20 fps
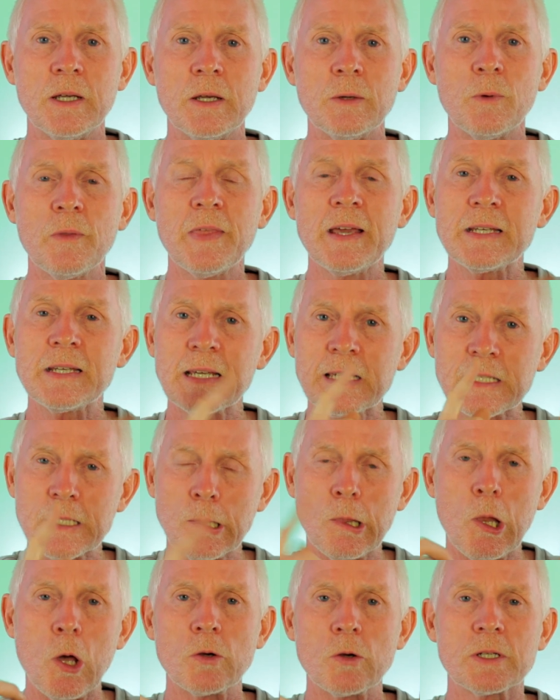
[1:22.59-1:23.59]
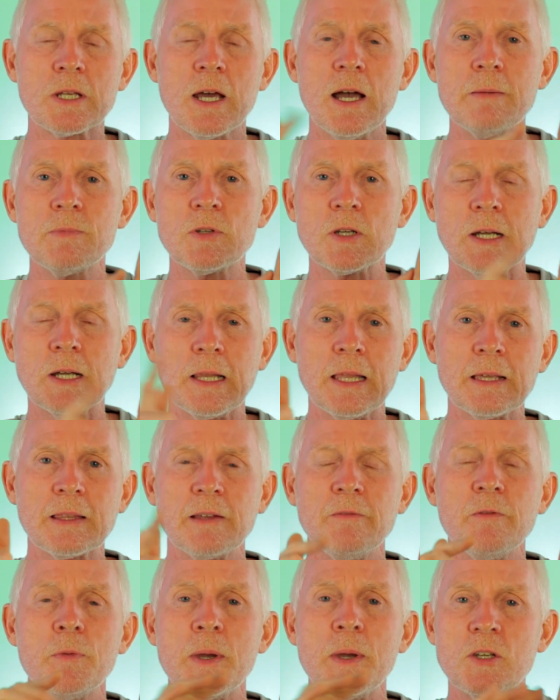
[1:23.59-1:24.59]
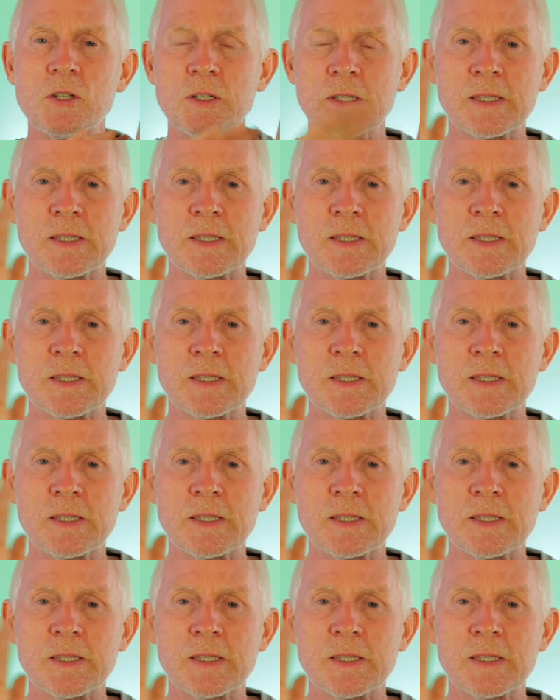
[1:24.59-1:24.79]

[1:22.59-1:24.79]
Well, that takes a long time to collect that information